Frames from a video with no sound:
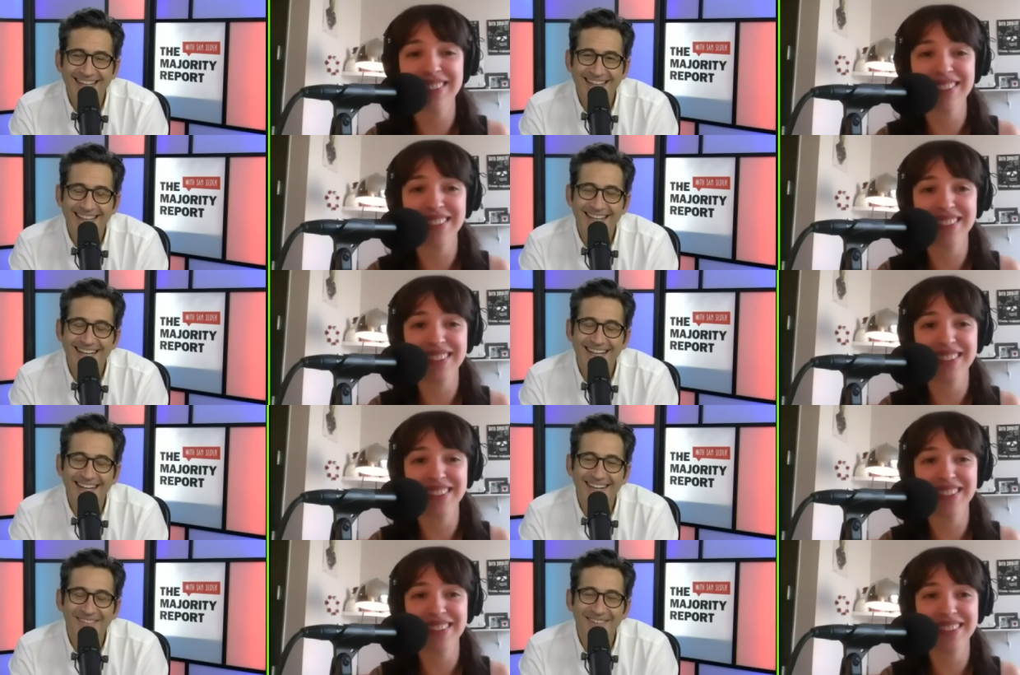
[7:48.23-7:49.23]

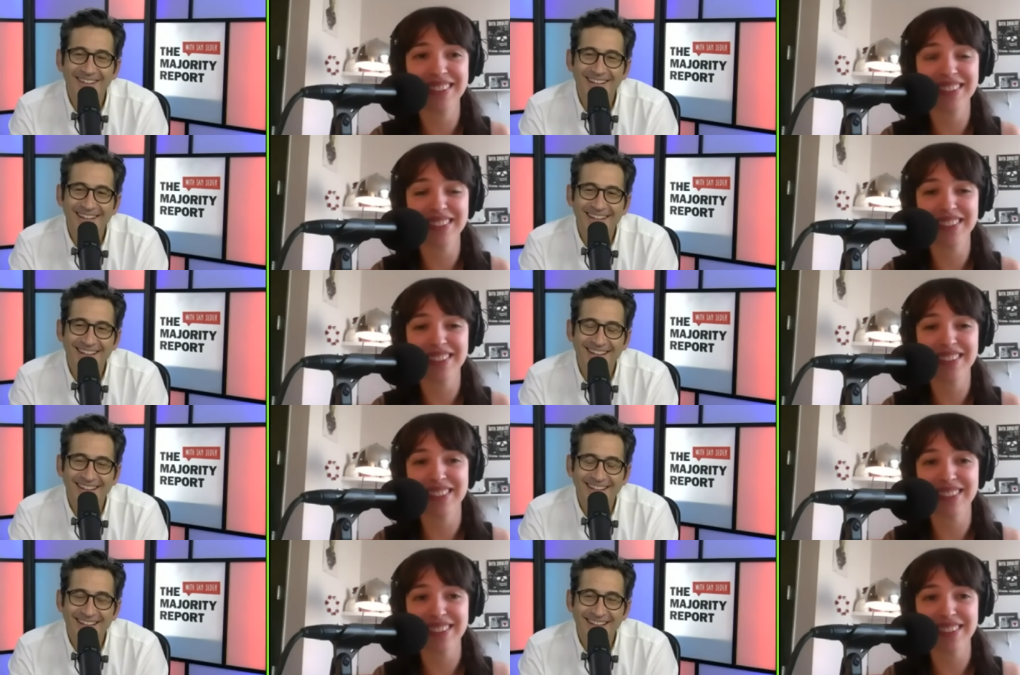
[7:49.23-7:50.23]
Speaker 1: Um,
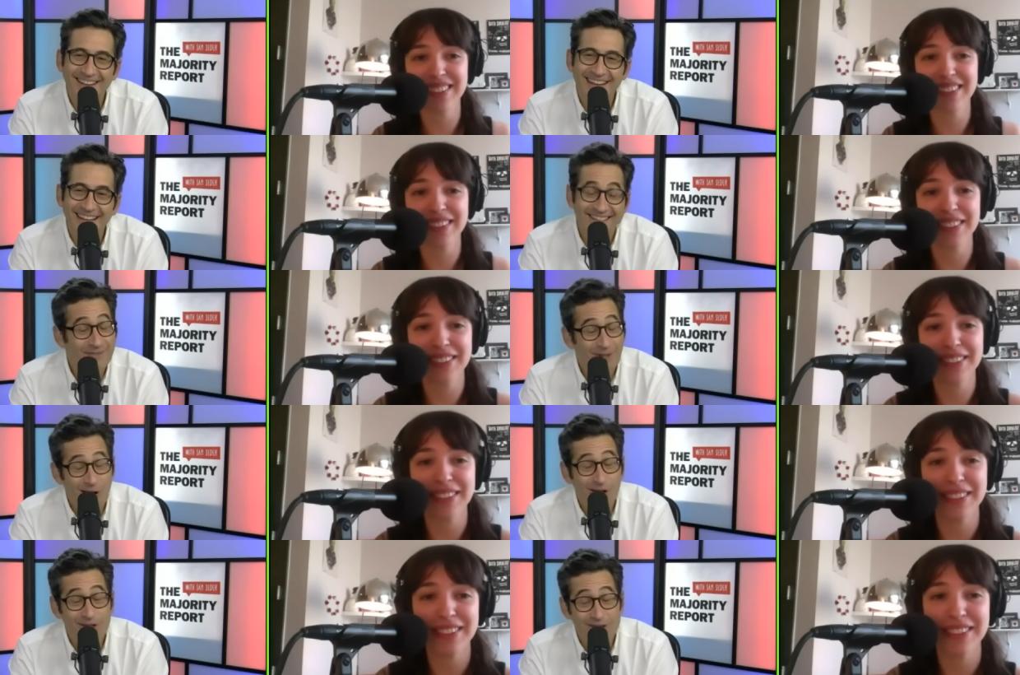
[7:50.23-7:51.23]
you got to get some
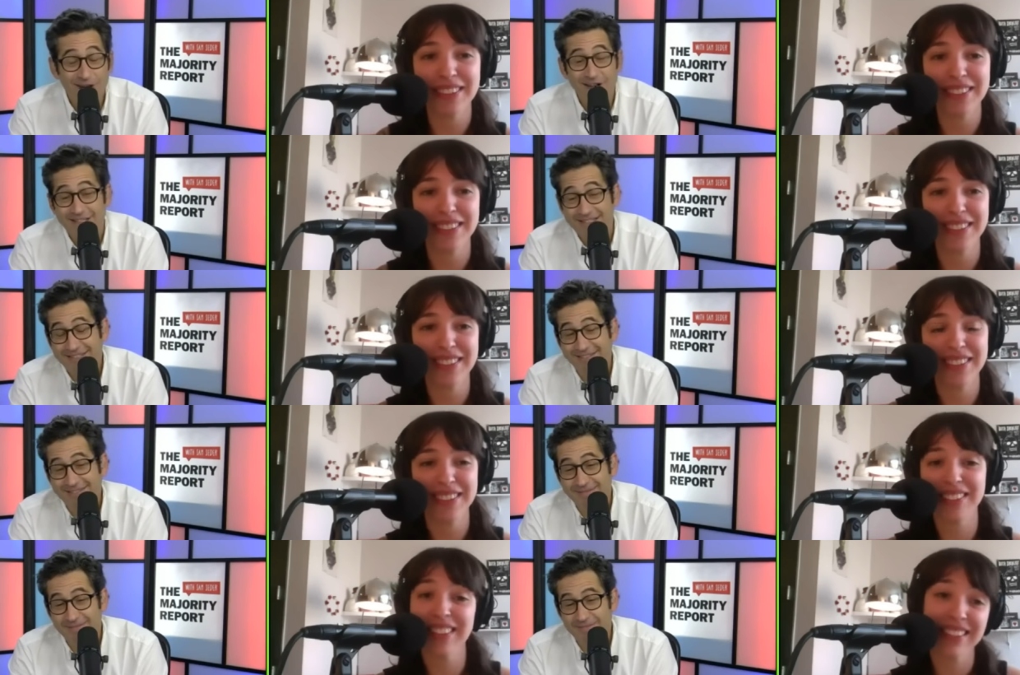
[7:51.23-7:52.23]
longer skirts.
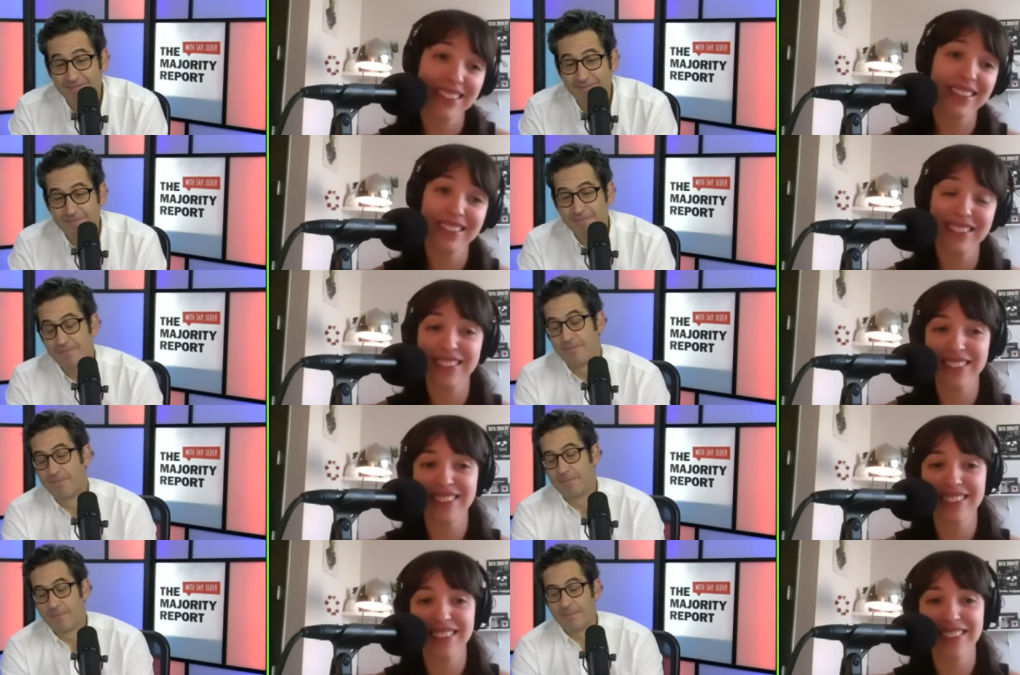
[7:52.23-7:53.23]
Yeah. Mm
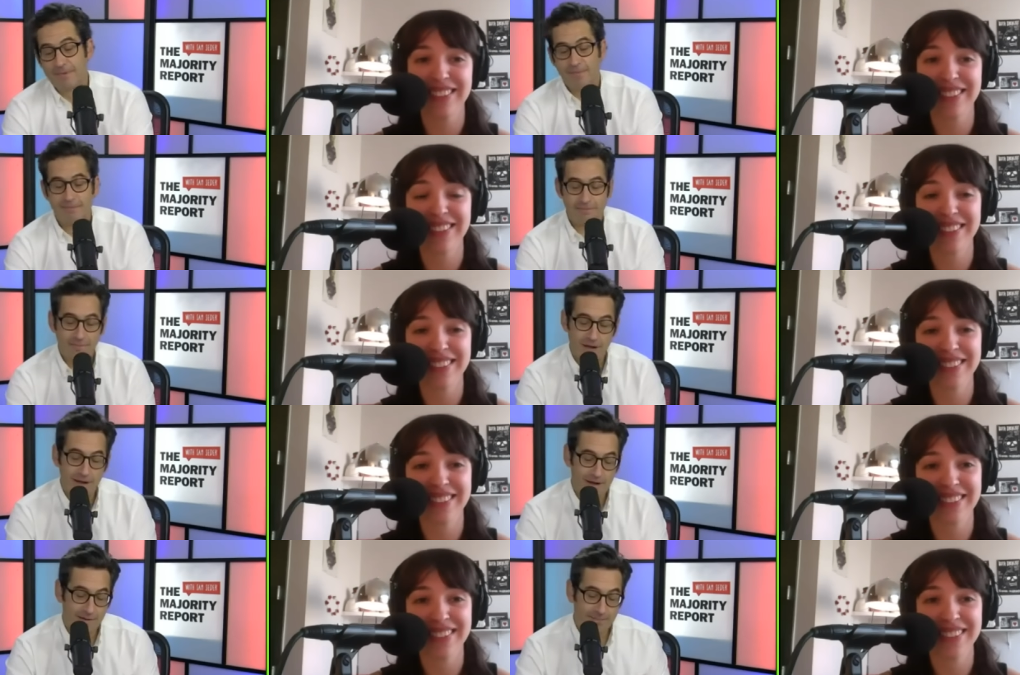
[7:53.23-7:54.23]

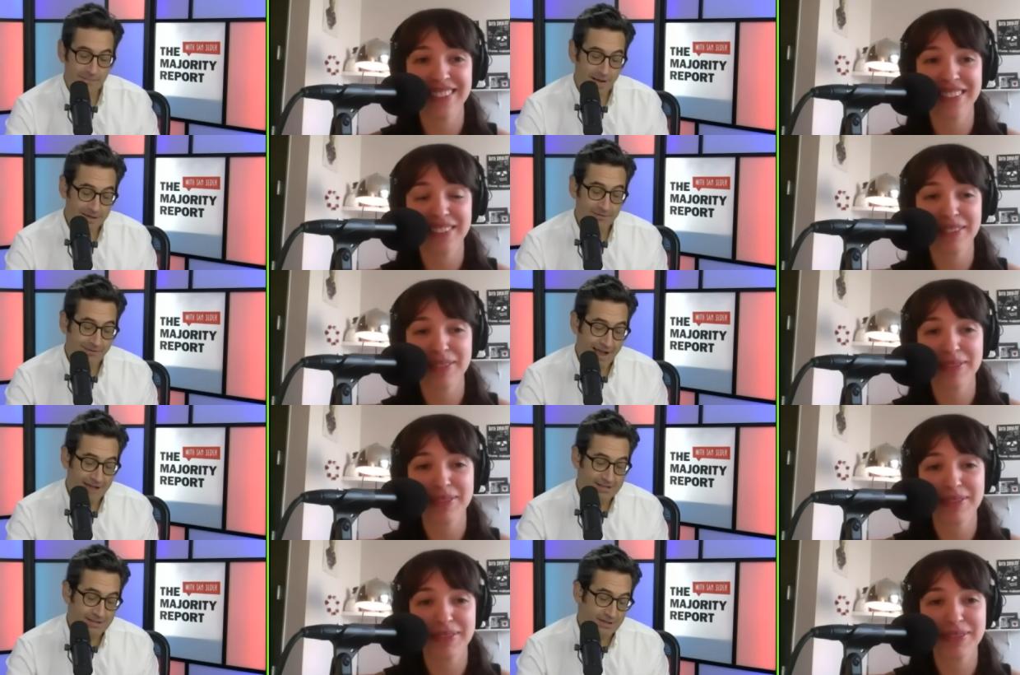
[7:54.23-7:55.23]
um, I did
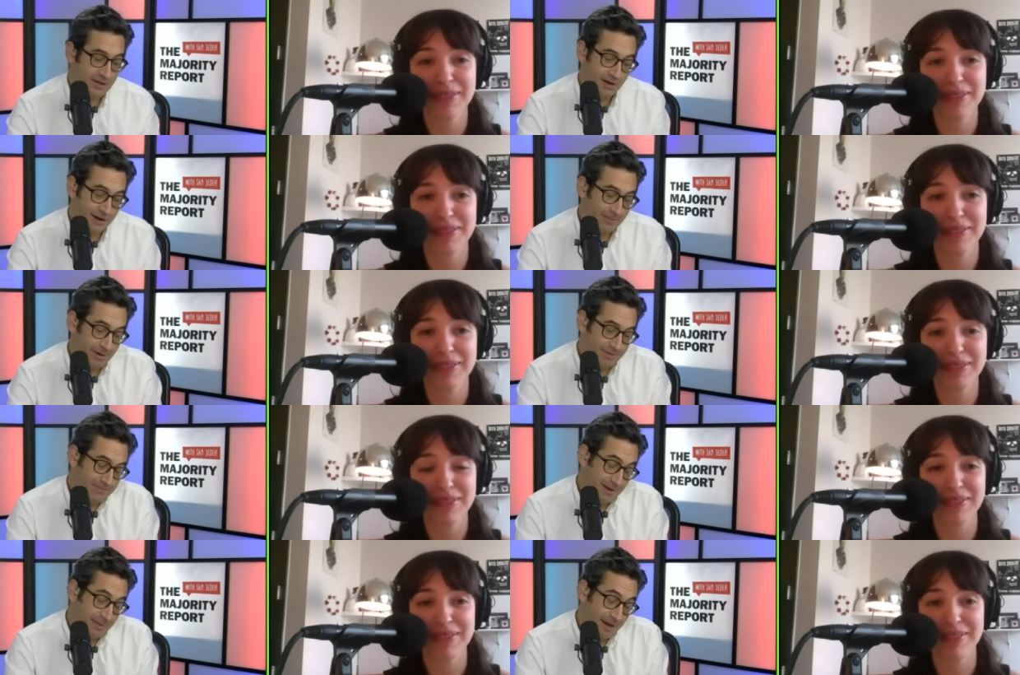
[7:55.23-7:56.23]
fast this year. I'm not.
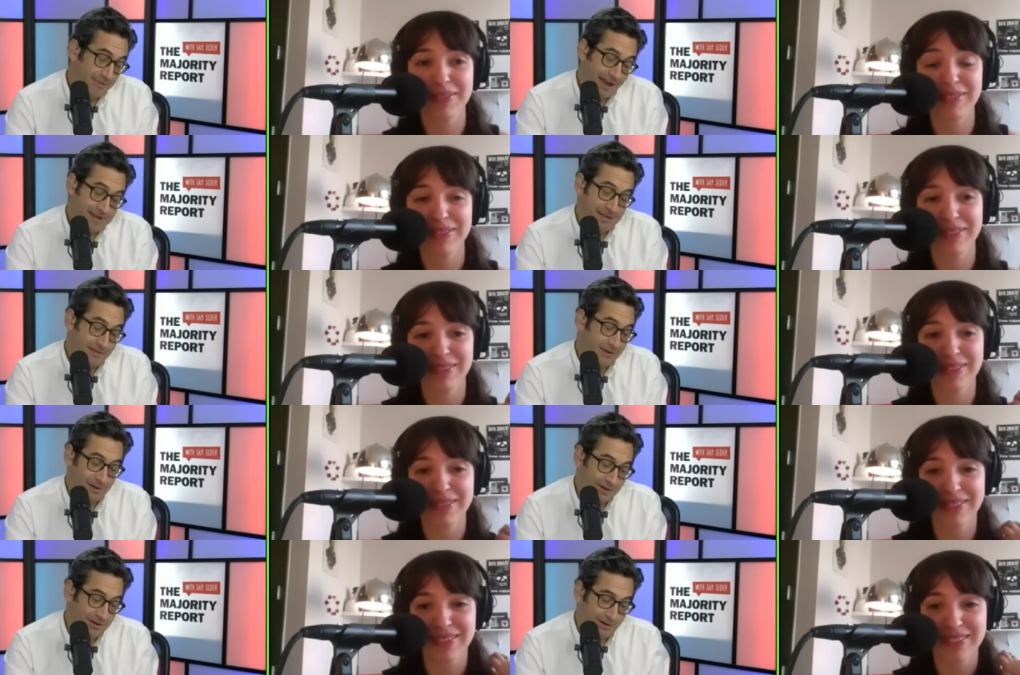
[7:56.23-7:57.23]
I mean, I fast every
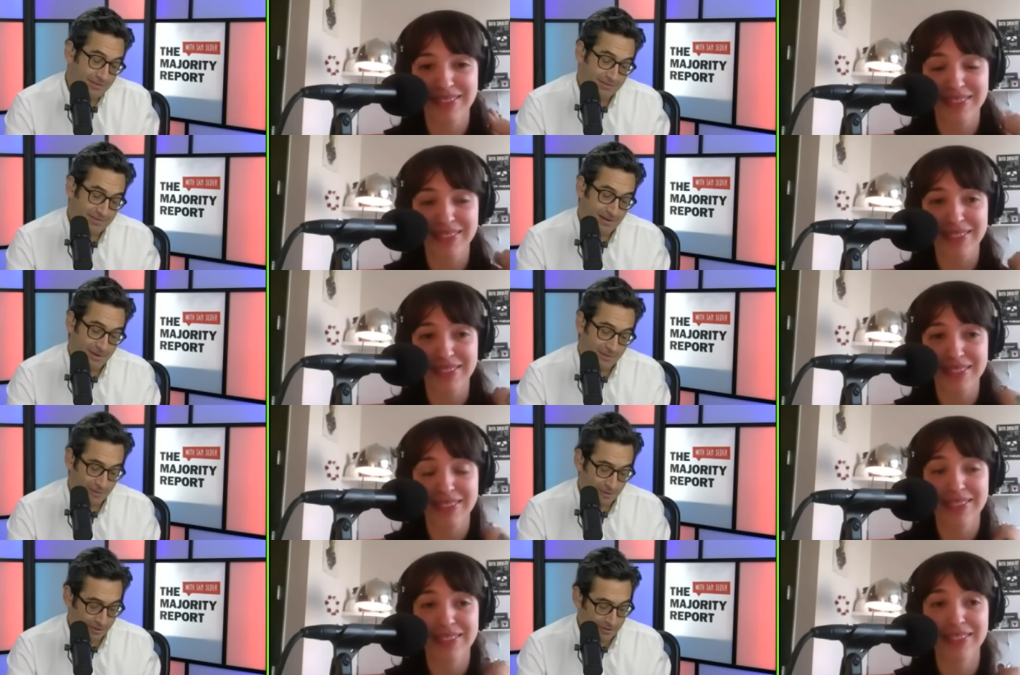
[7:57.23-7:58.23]
year, and I, you know, who
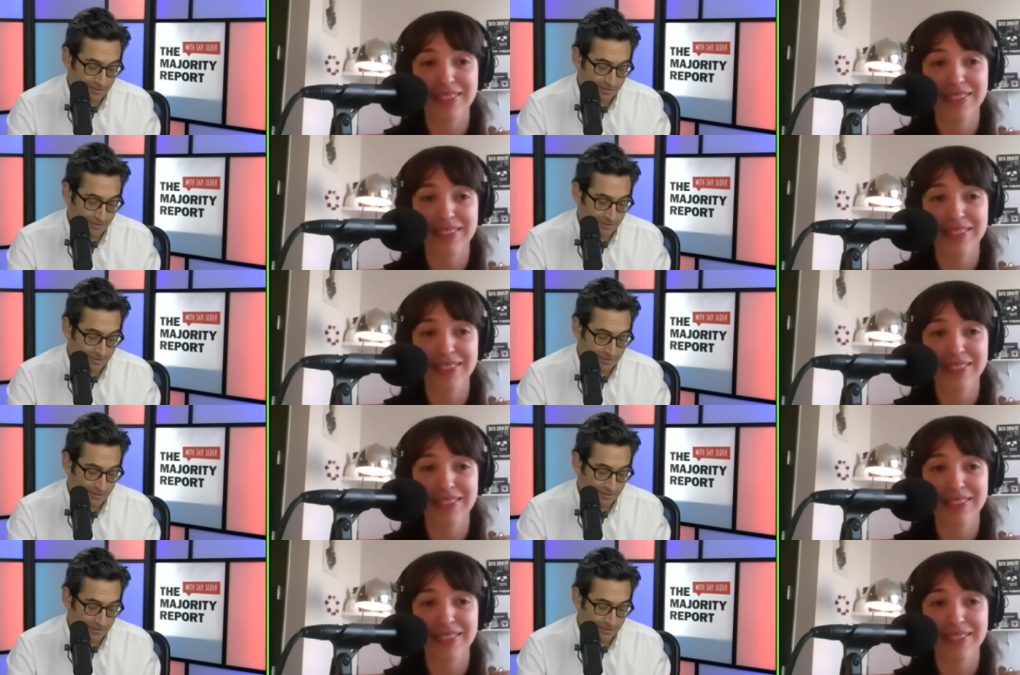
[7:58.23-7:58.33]
knows?